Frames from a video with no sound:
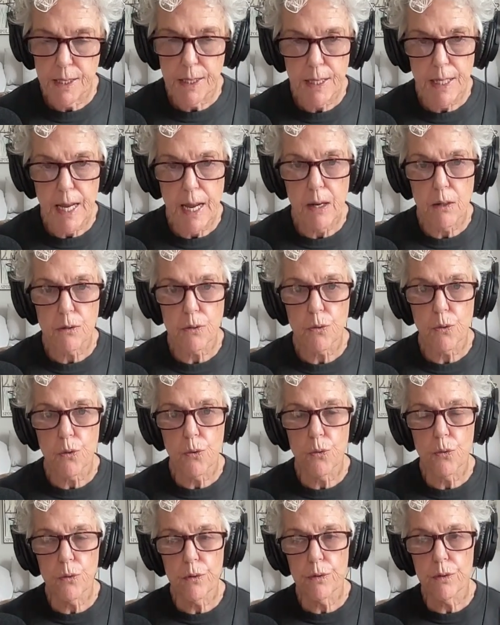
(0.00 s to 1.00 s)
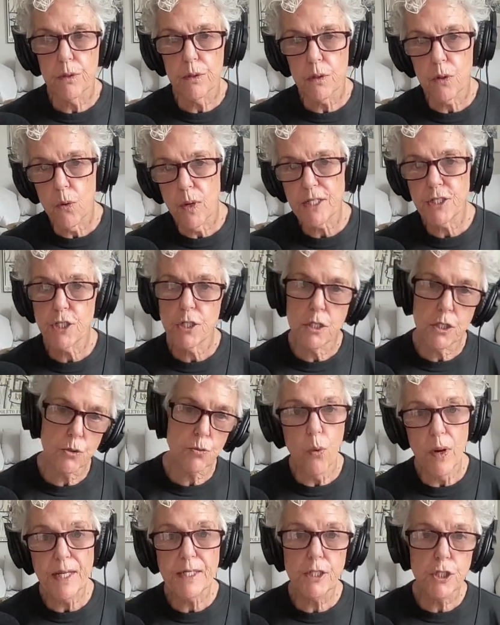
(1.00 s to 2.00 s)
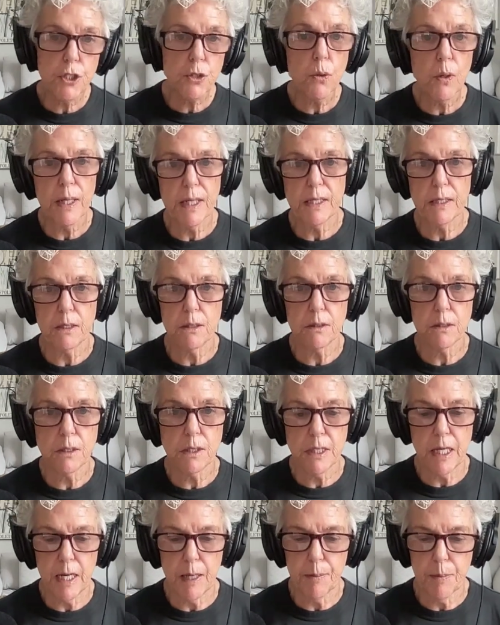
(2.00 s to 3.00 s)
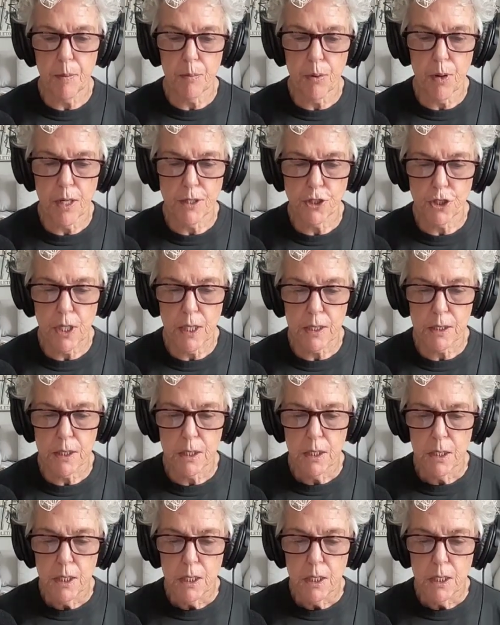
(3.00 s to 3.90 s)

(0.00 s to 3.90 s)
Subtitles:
Now, the question is, when do I set up a project?